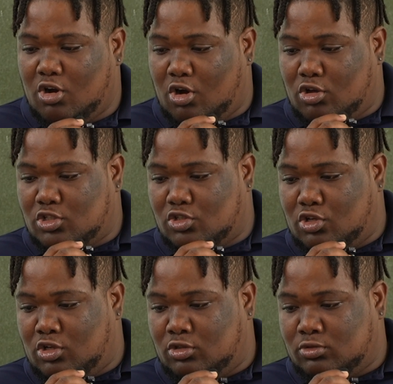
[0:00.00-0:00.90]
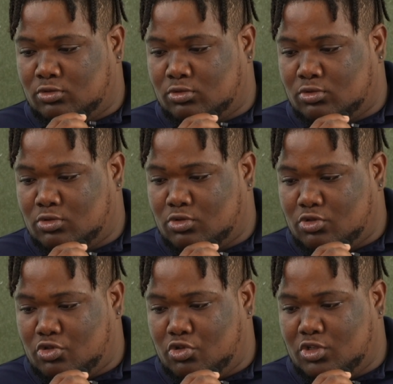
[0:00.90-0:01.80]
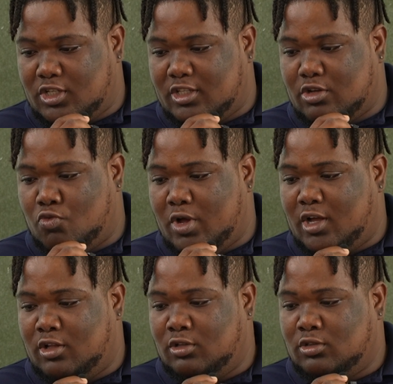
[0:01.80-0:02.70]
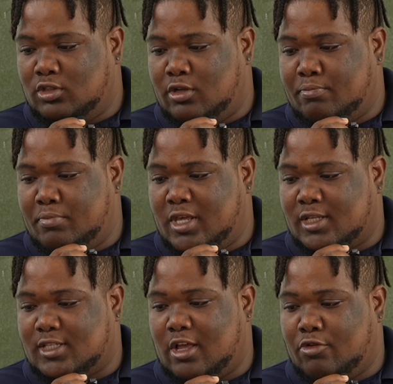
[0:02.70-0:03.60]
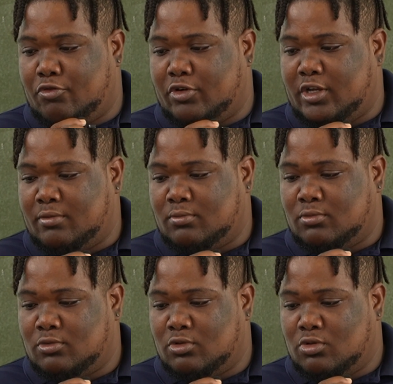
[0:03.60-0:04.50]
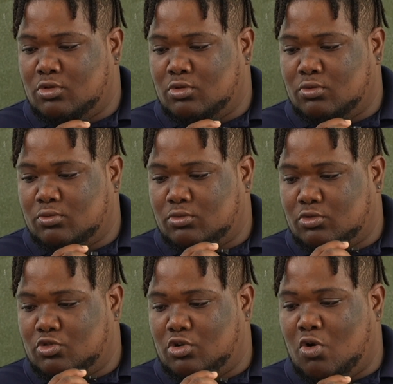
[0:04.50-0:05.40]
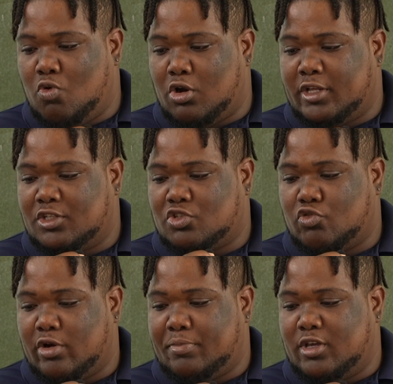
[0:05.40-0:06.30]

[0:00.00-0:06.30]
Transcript: Also choosing to weld the base L frame to the 1/8 square